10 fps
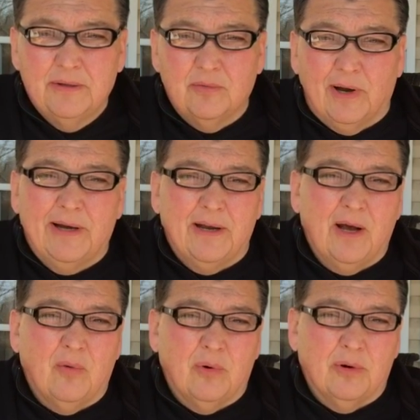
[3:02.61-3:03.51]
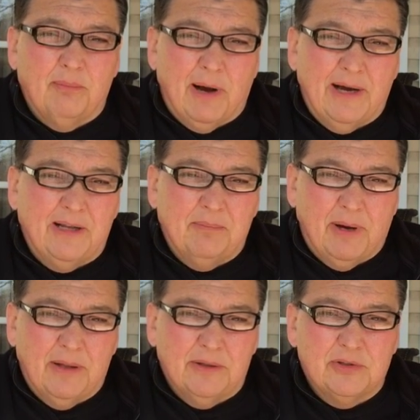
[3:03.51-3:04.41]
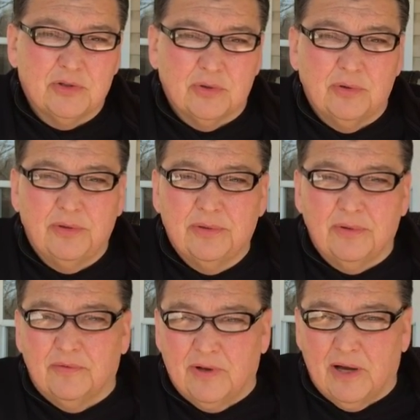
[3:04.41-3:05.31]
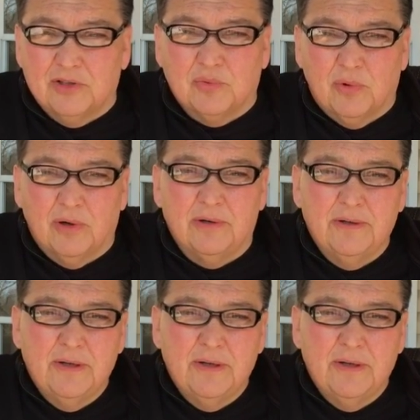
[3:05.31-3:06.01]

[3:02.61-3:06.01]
Right now, we're abiding by the truth of God's Word,